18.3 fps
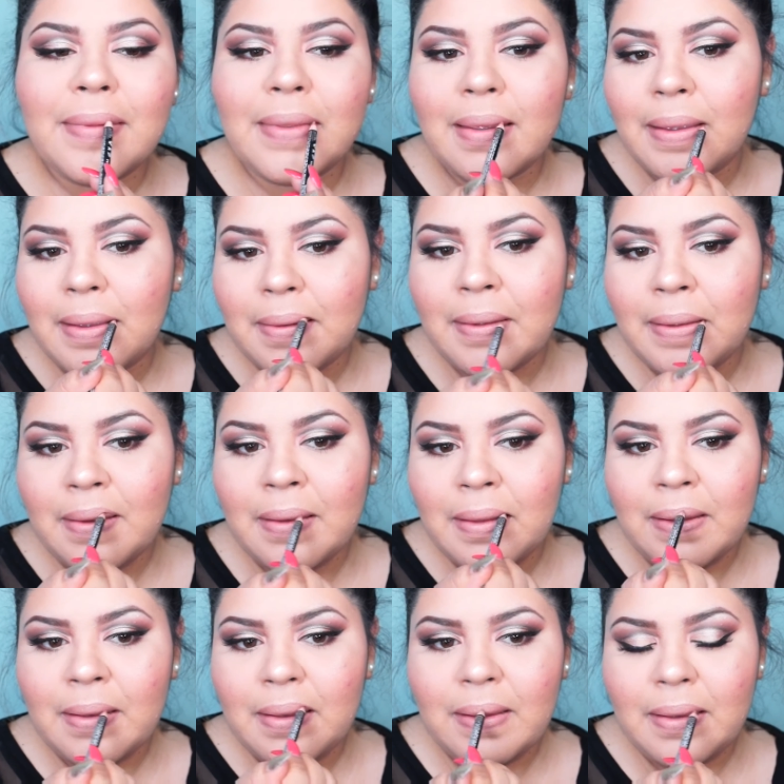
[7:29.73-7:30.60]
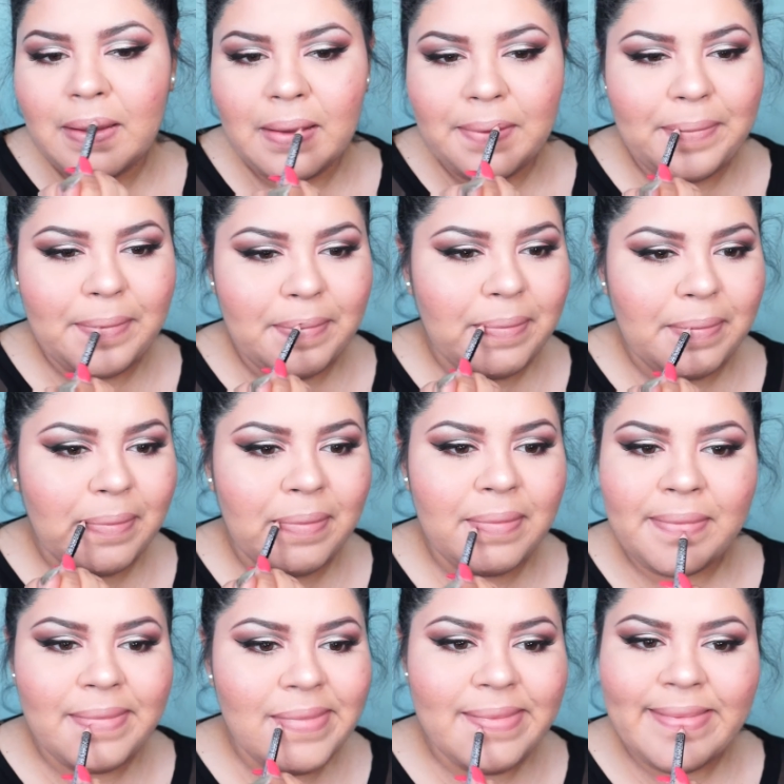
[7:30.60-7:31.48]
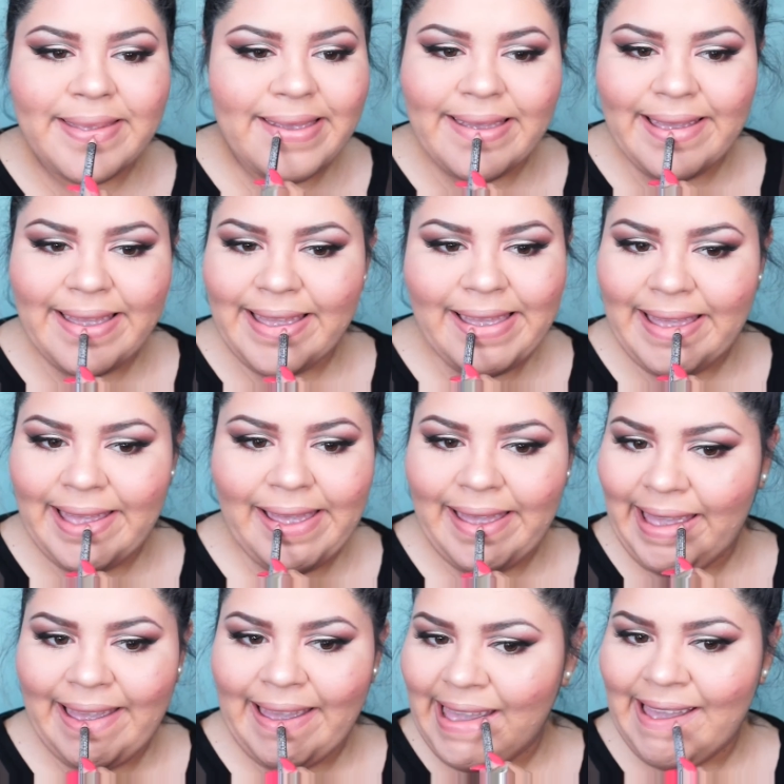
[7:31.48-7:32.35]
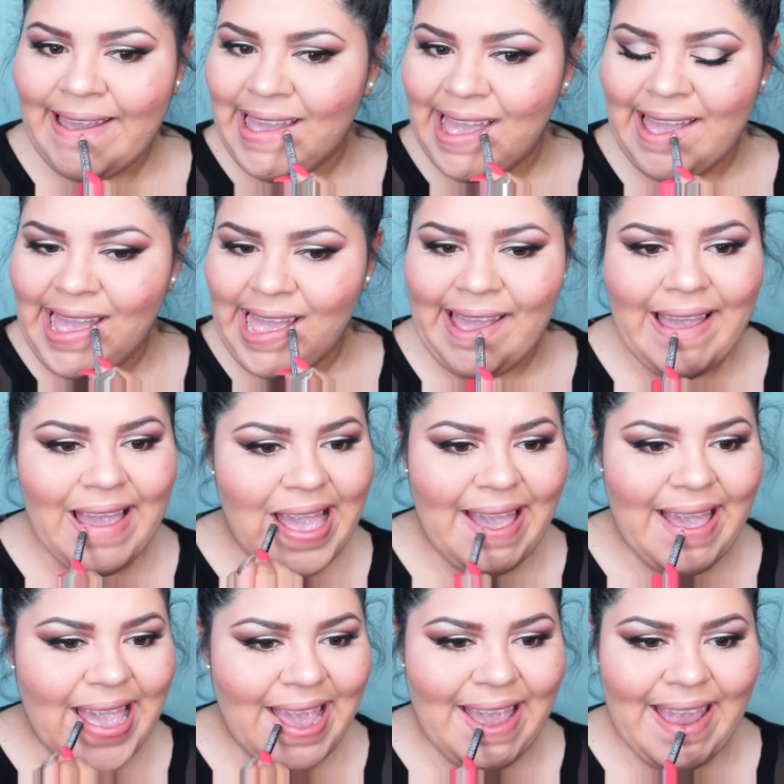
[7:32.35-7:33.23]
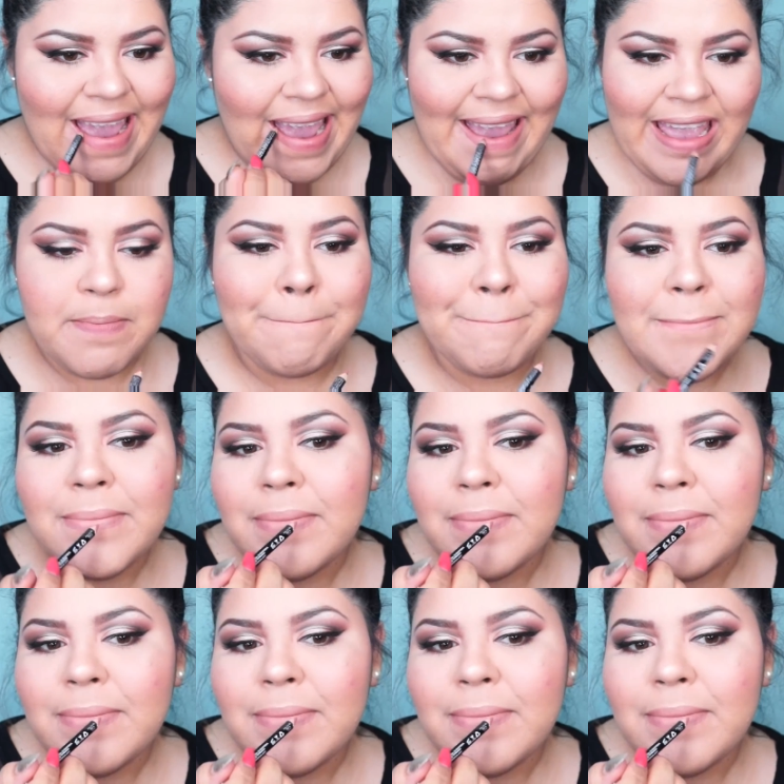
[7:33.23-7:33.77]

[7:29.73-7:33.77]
filling them in a little bit, and then I will be applying